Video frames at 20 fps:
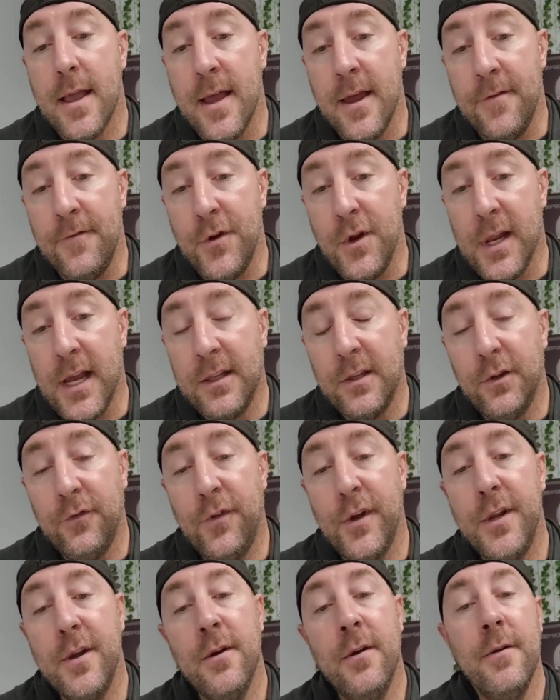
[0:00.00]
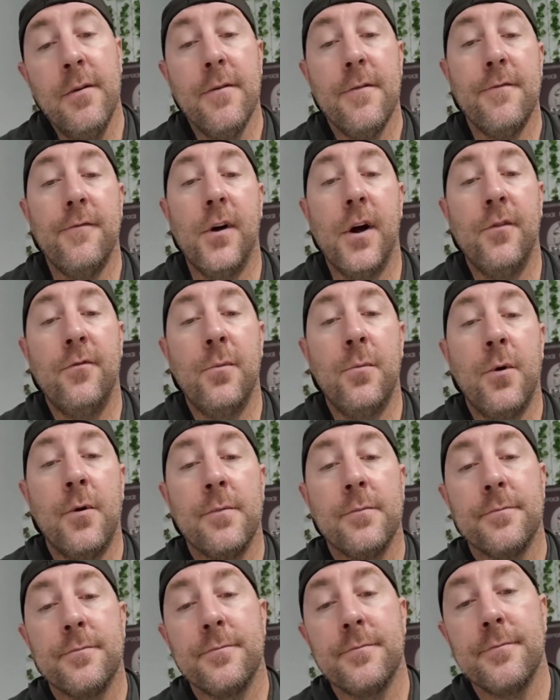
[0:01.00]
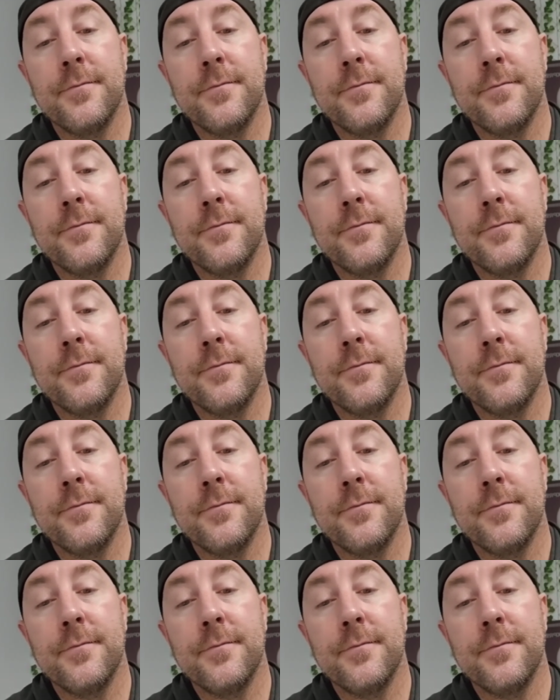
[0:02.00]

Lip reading: And if you like this video, follow for more.